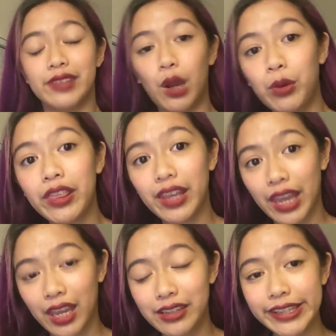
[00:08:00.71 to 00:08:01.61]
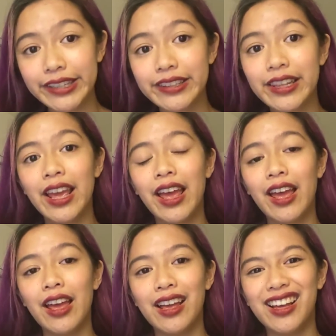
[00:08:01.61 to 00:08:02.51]
Now with Candace,
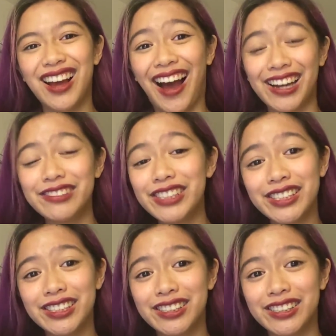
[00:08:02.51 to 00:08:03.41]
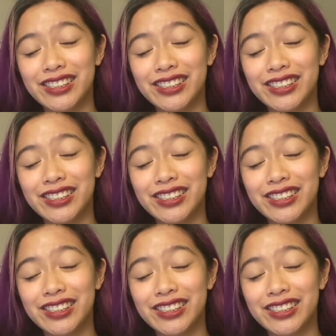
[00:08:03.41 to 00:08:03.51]
Iris's